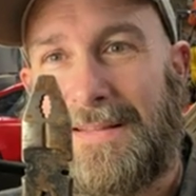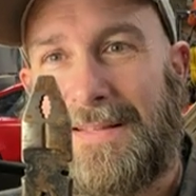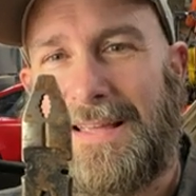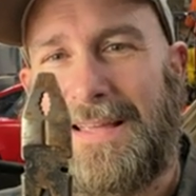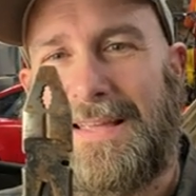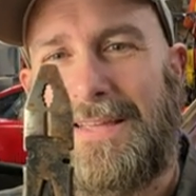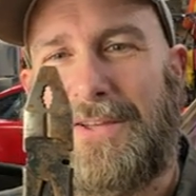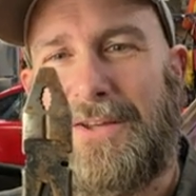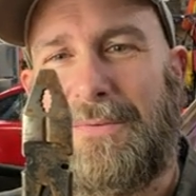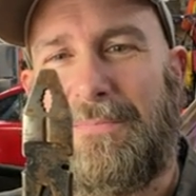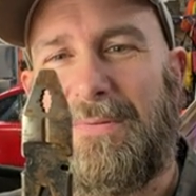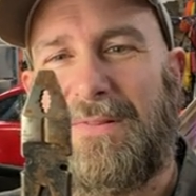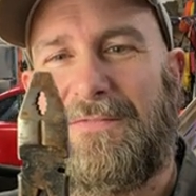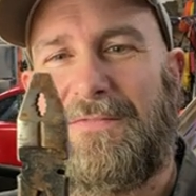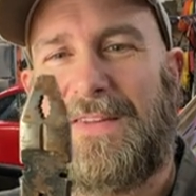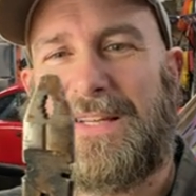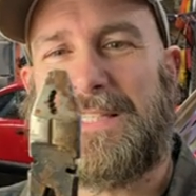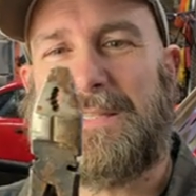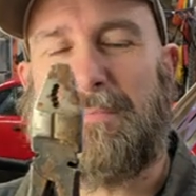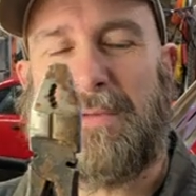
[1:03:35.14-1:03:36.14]
You can
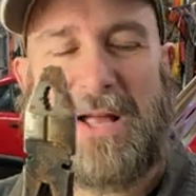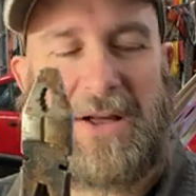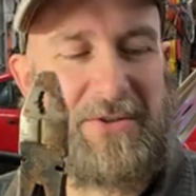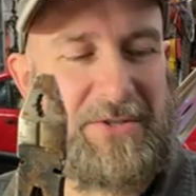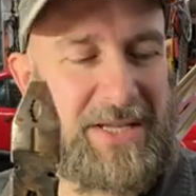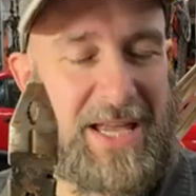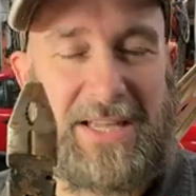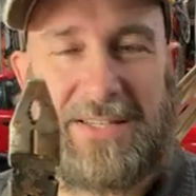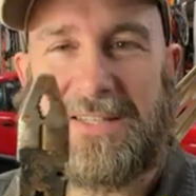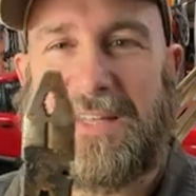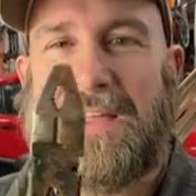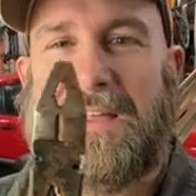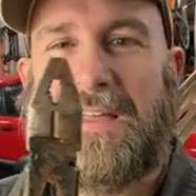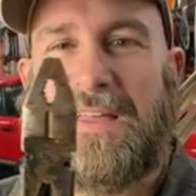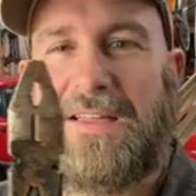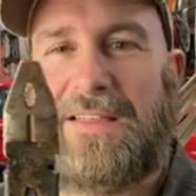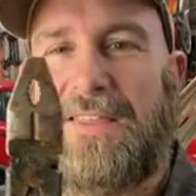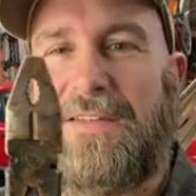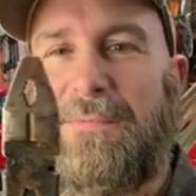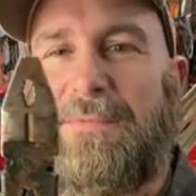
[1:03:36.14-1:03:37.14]
fix the pliers? Yes.
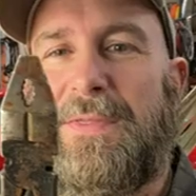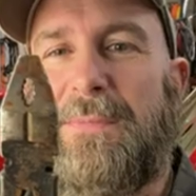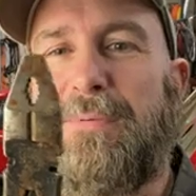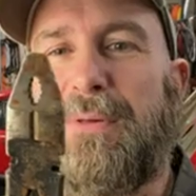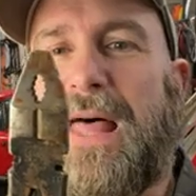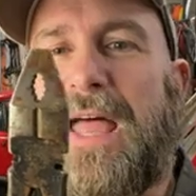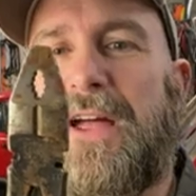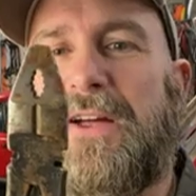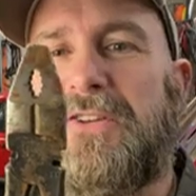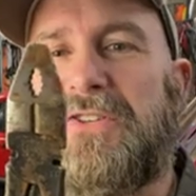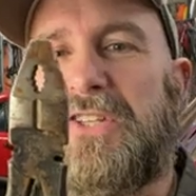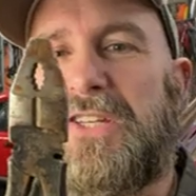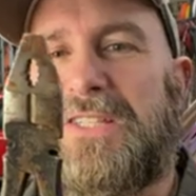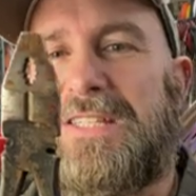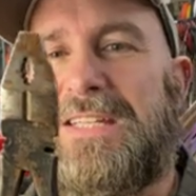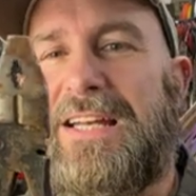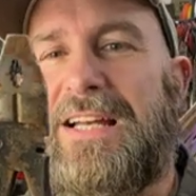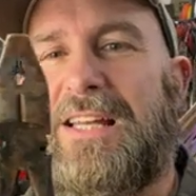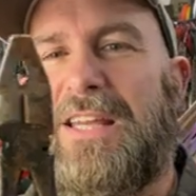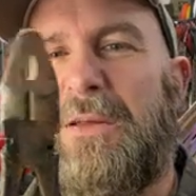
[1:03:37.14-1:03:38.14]
The pliers just
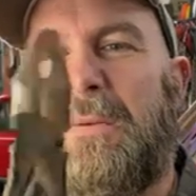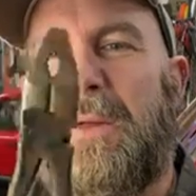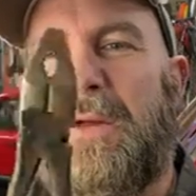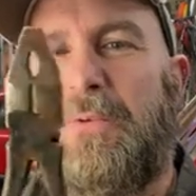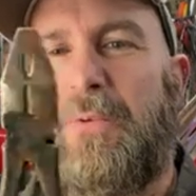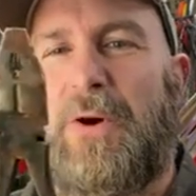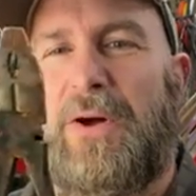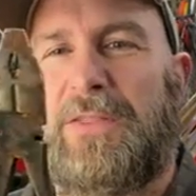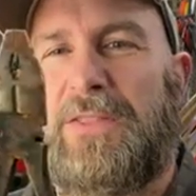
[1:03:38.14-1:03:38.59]
need a little bit of work.